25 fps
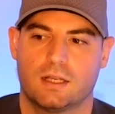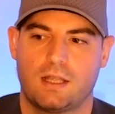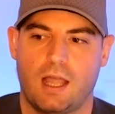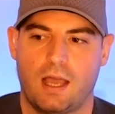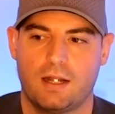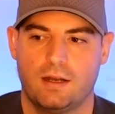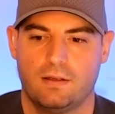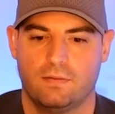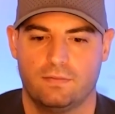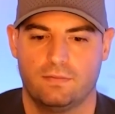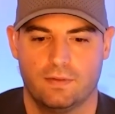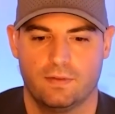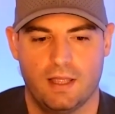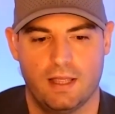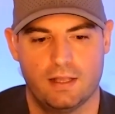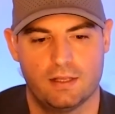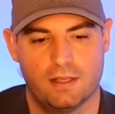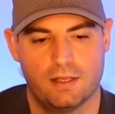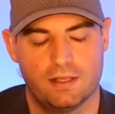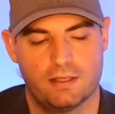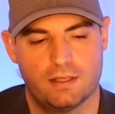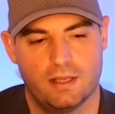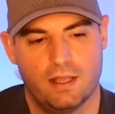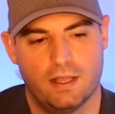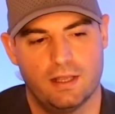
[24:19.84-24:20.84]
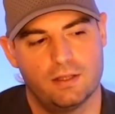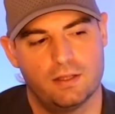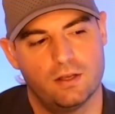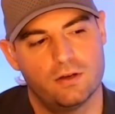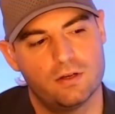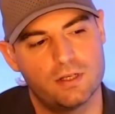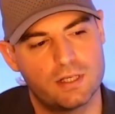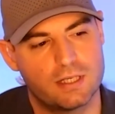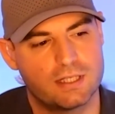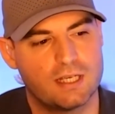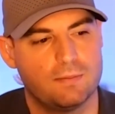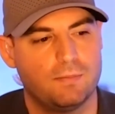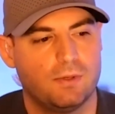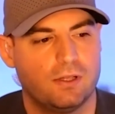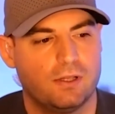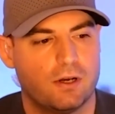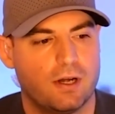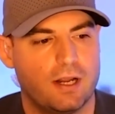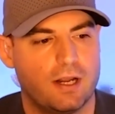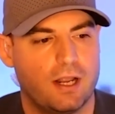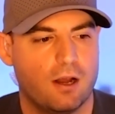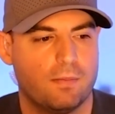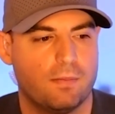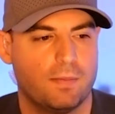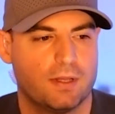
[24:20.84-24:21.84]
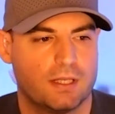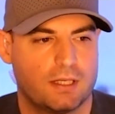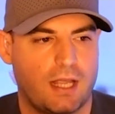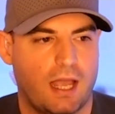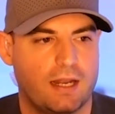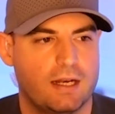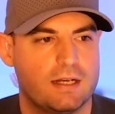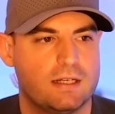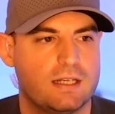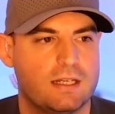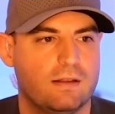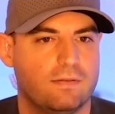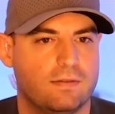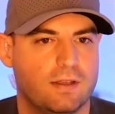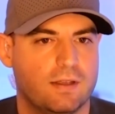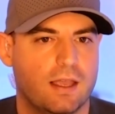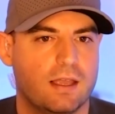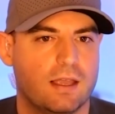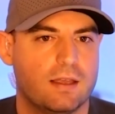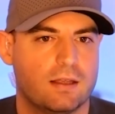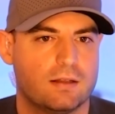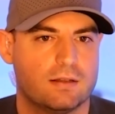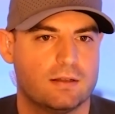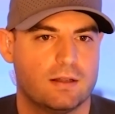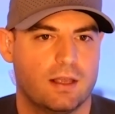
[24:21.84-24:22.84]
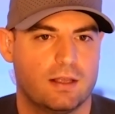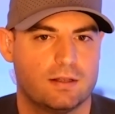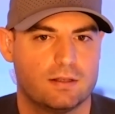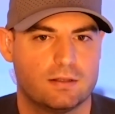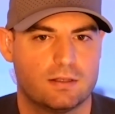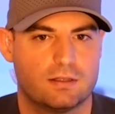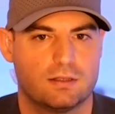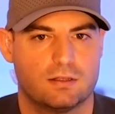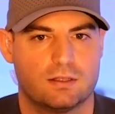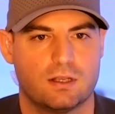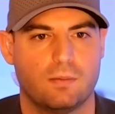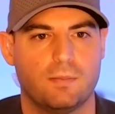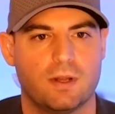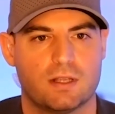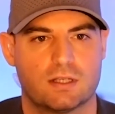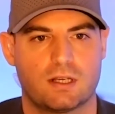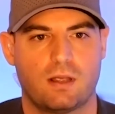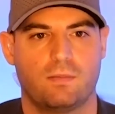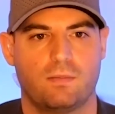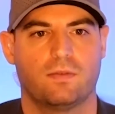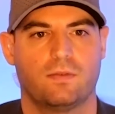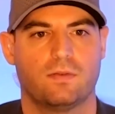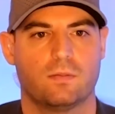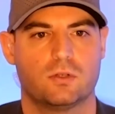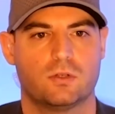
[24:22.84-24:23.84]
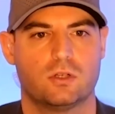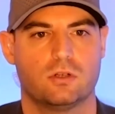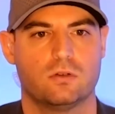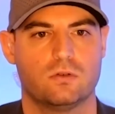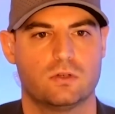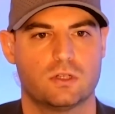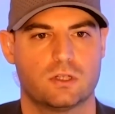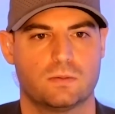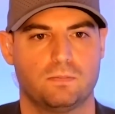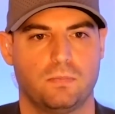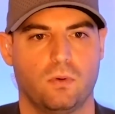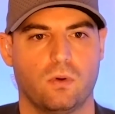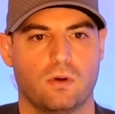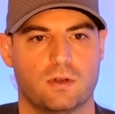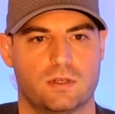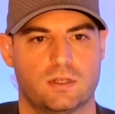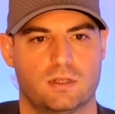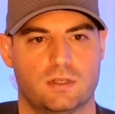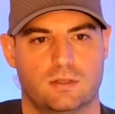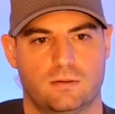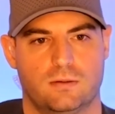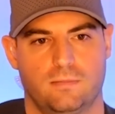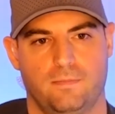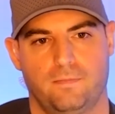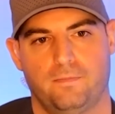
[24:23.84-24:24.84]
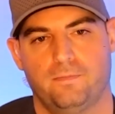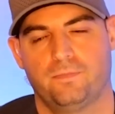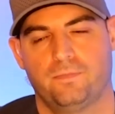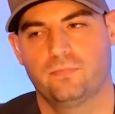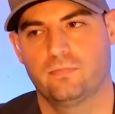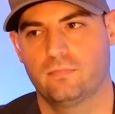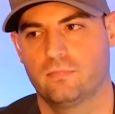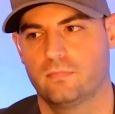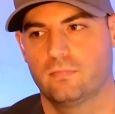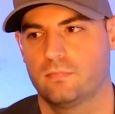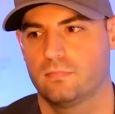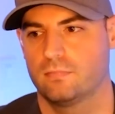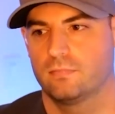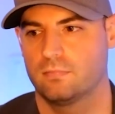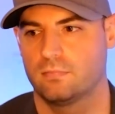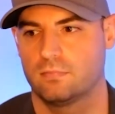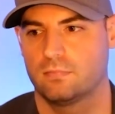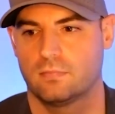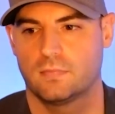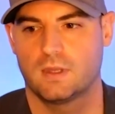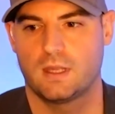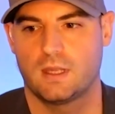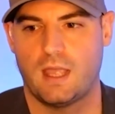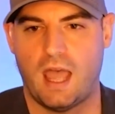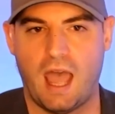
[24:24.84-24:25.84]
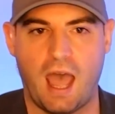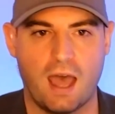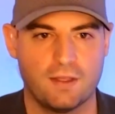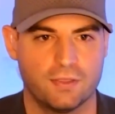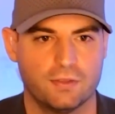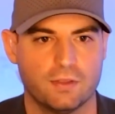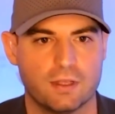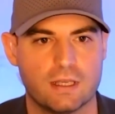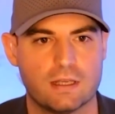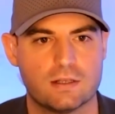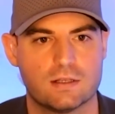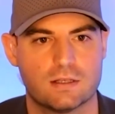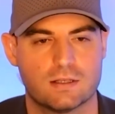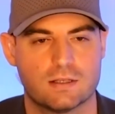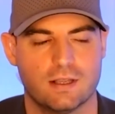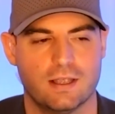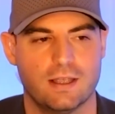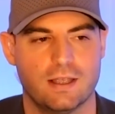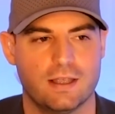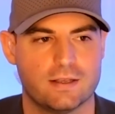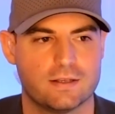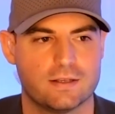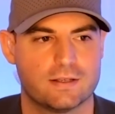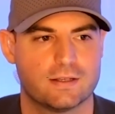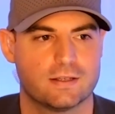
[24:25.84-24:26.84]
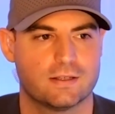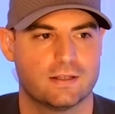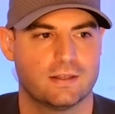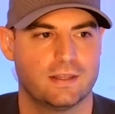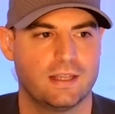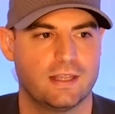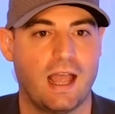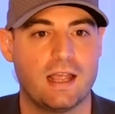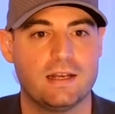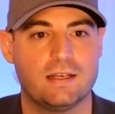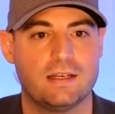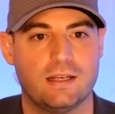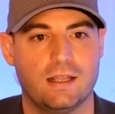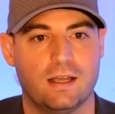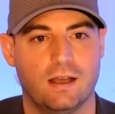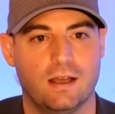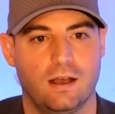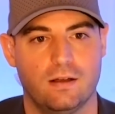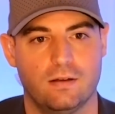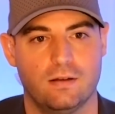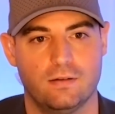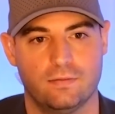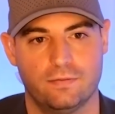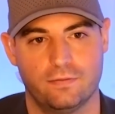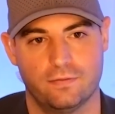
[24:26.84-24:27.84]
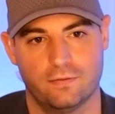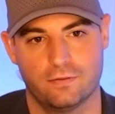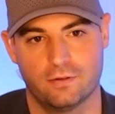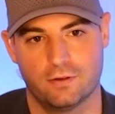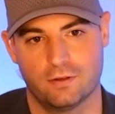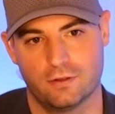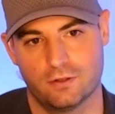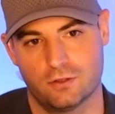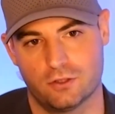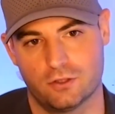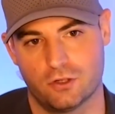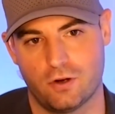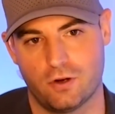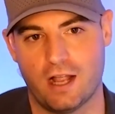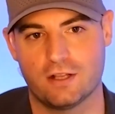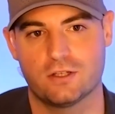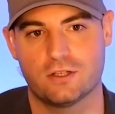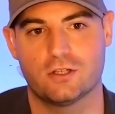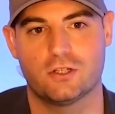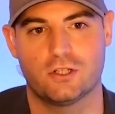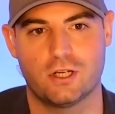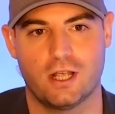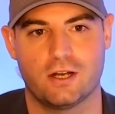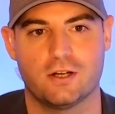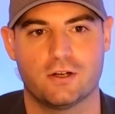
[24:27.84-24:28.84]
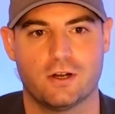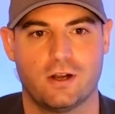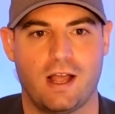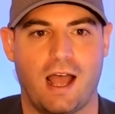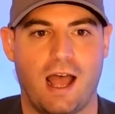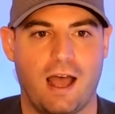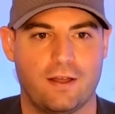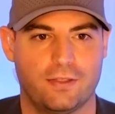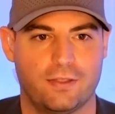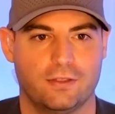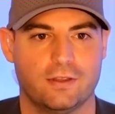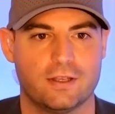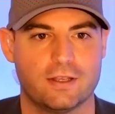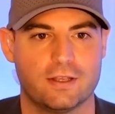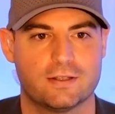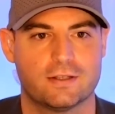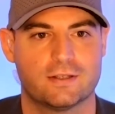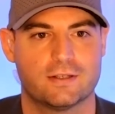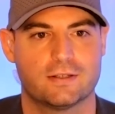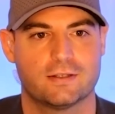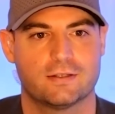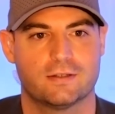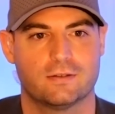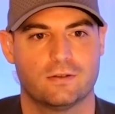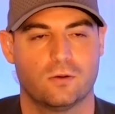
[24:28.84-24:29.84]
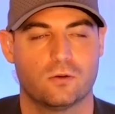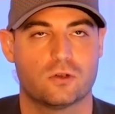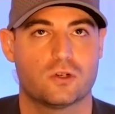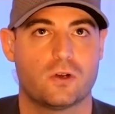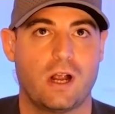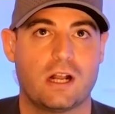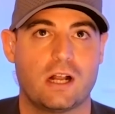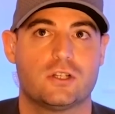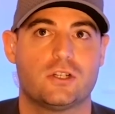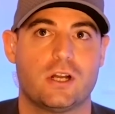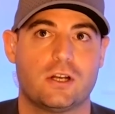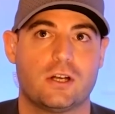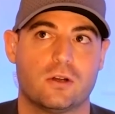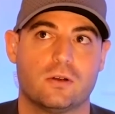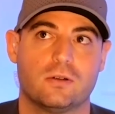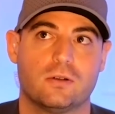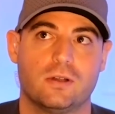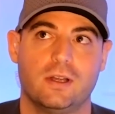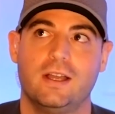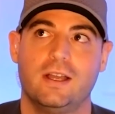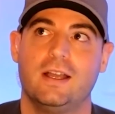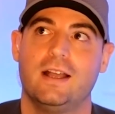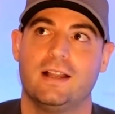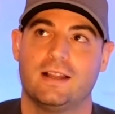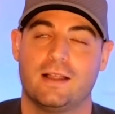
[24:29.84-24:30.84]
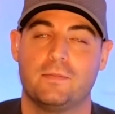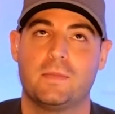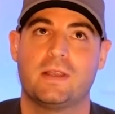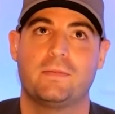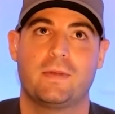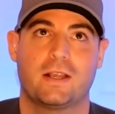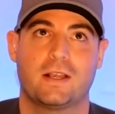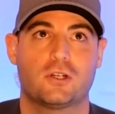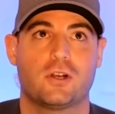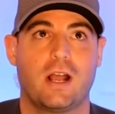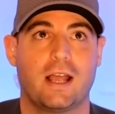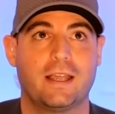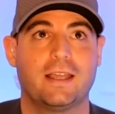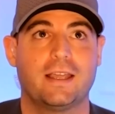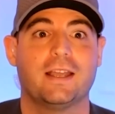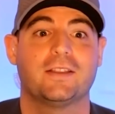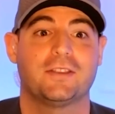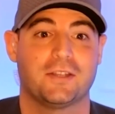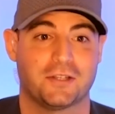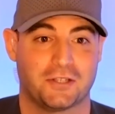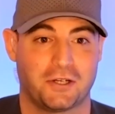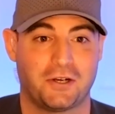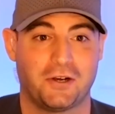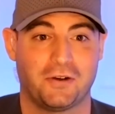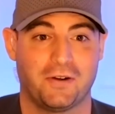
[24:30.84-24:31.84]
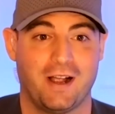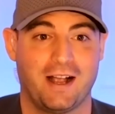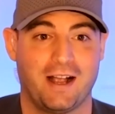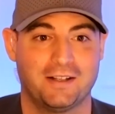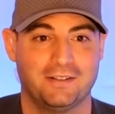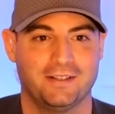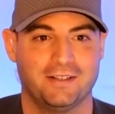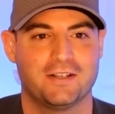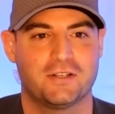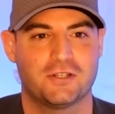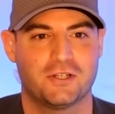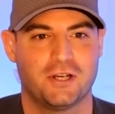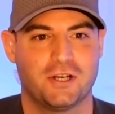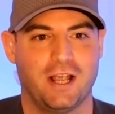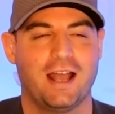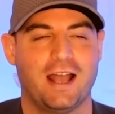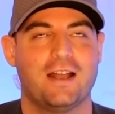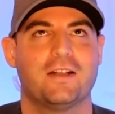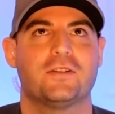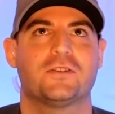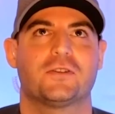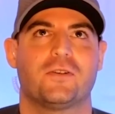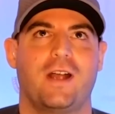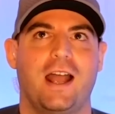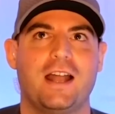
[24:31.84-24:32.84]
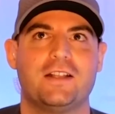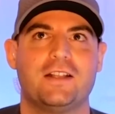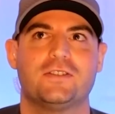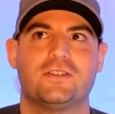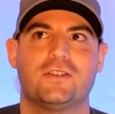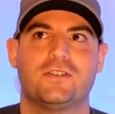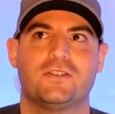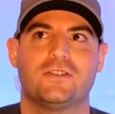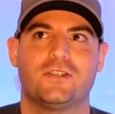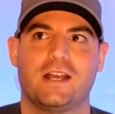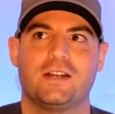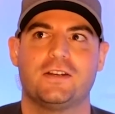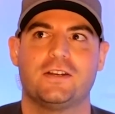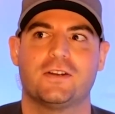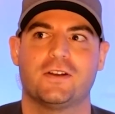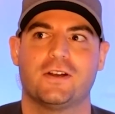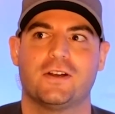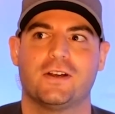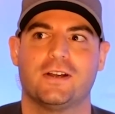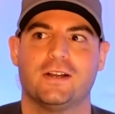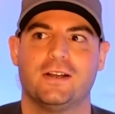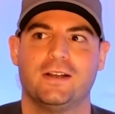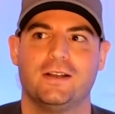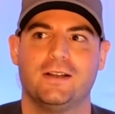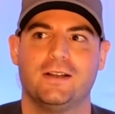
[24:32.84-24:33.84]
kind of, there is a similarity here, but to kind of deviate, and somebody that's coming from two sports athletes, is the idea of transgender athletes or transgender... Let me make sure I get this correctly. Transgender,